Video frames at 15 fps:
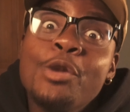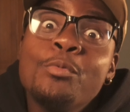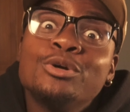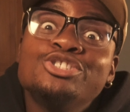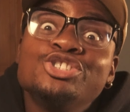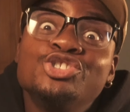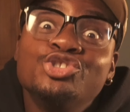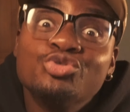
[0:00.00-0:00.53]

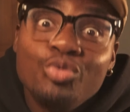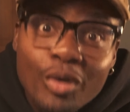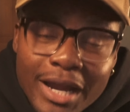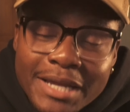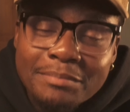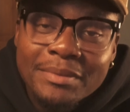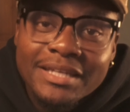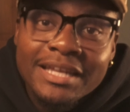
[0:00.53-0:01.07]
was
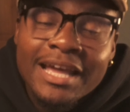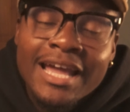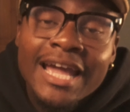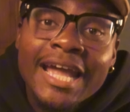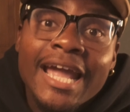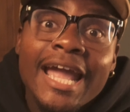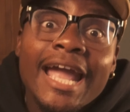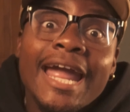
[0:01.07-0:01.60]
dreaming.
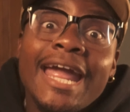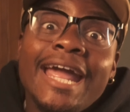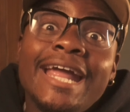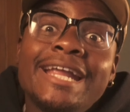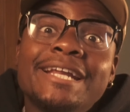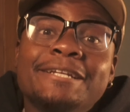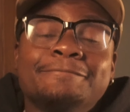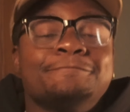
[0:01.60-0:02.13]

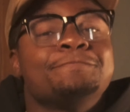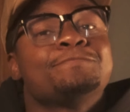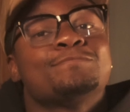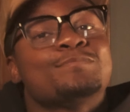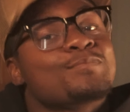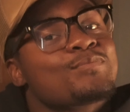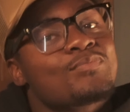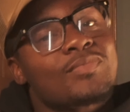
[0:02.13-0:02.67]
And
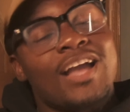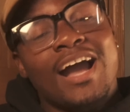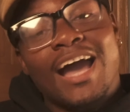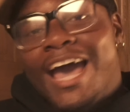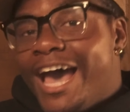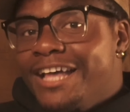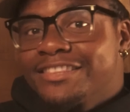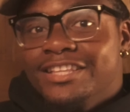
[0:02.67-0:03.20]
I
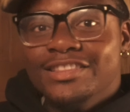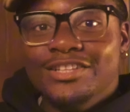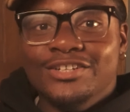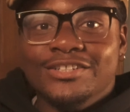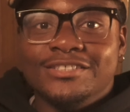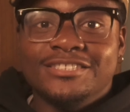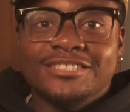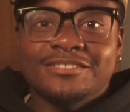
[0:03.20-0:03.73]
had the
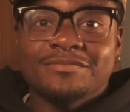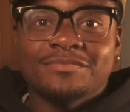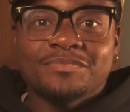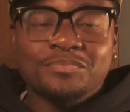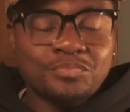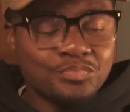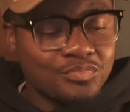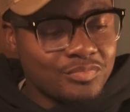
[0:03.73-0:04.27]
looks.
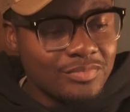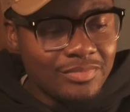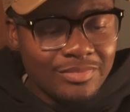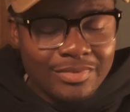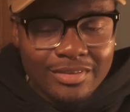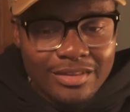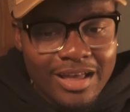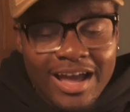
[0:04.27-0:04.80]

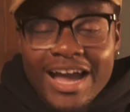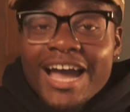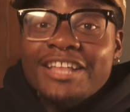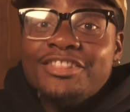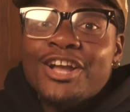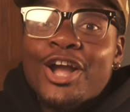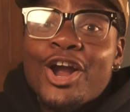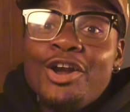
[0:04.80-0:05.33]
I had
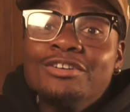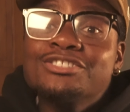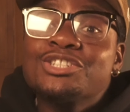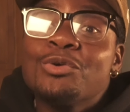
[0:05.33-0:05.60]
the courage to